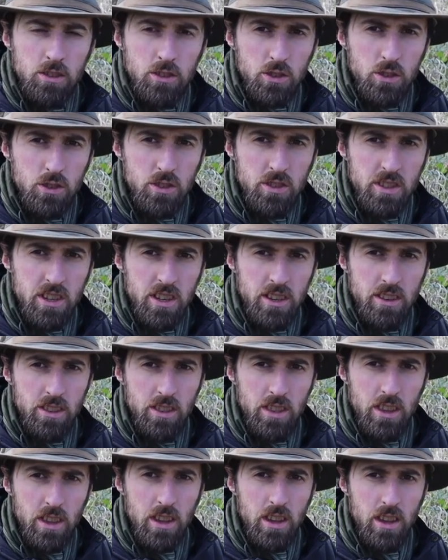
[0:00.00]
To set
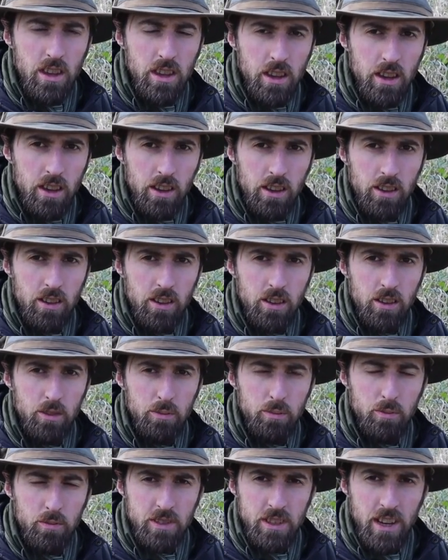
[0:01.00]
the
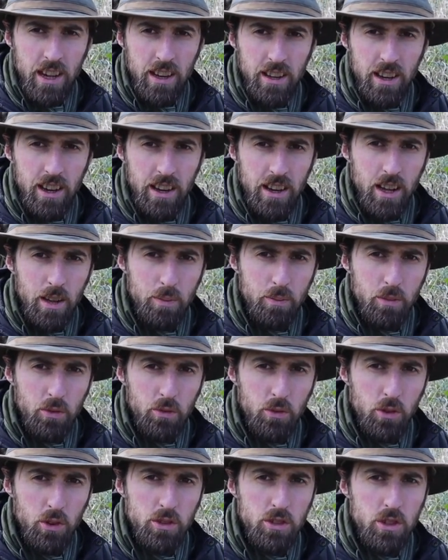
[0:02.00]
slackline up, the
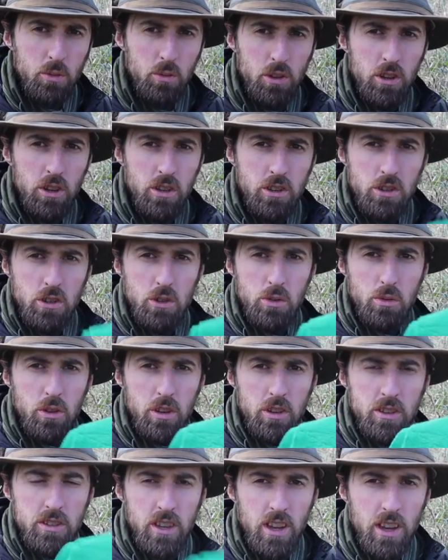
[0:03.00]
first thing we're going to do is
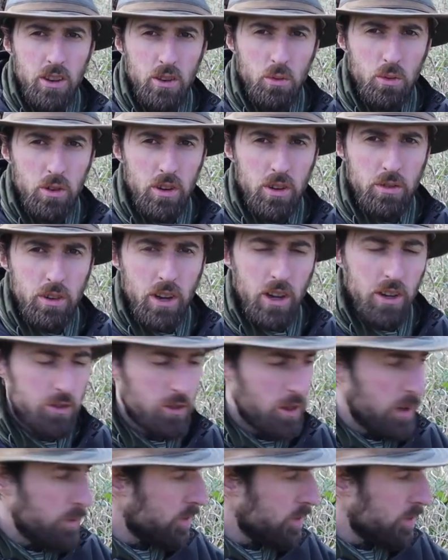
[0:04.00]
we're going to take one of our tree